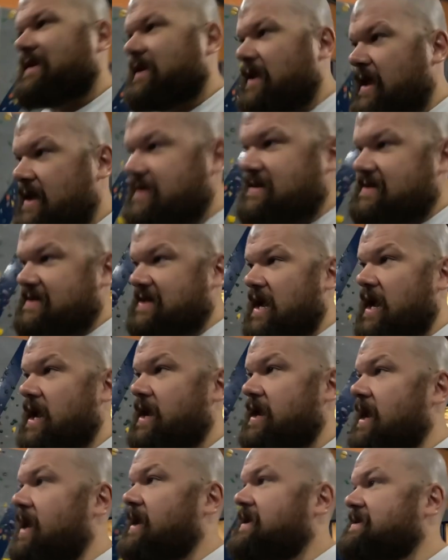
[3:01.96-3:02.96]
let's start
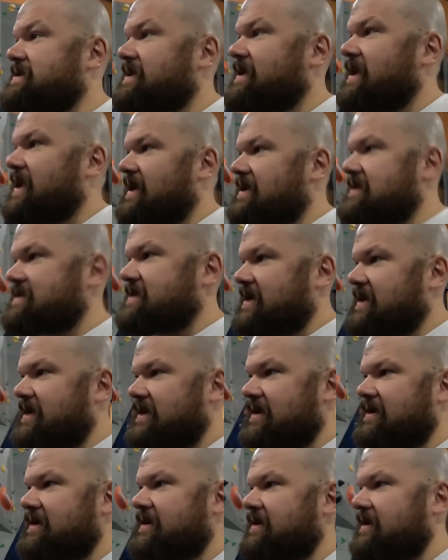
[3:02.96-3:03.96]
nice and easy
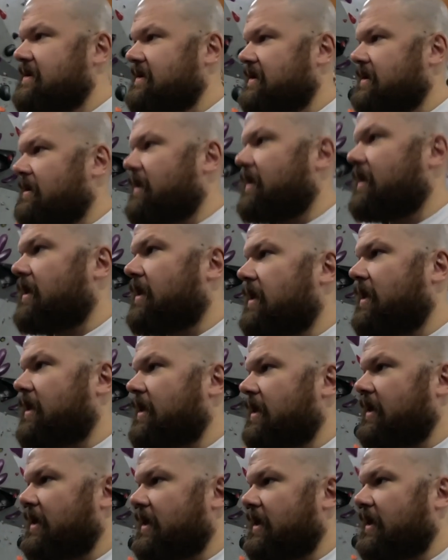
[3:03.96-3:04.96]

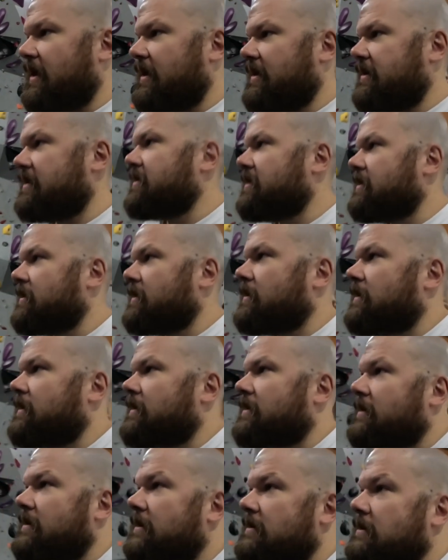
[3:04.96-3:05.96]
uh,
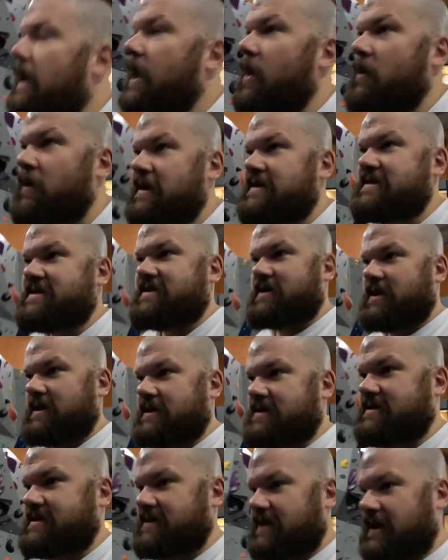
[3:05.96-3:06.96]
how easy shall i
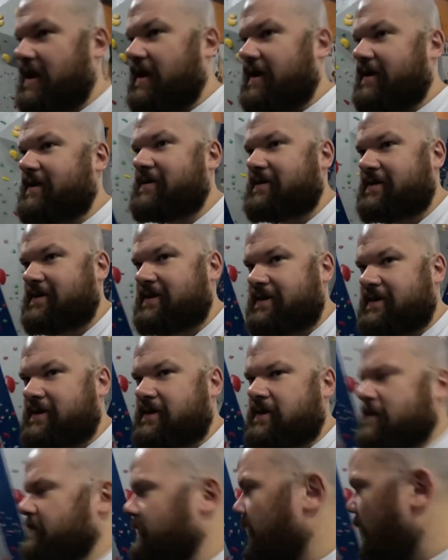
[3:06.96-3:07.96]
start
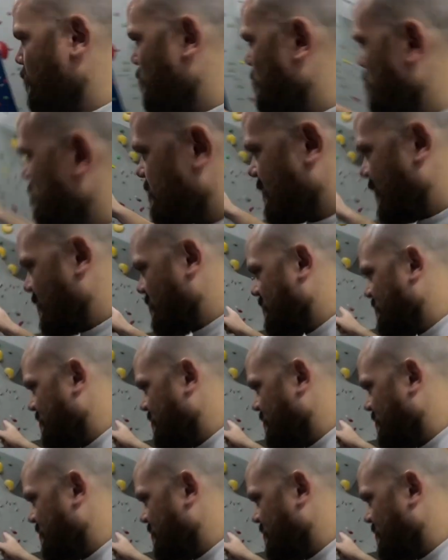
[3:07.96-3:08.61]
that wall that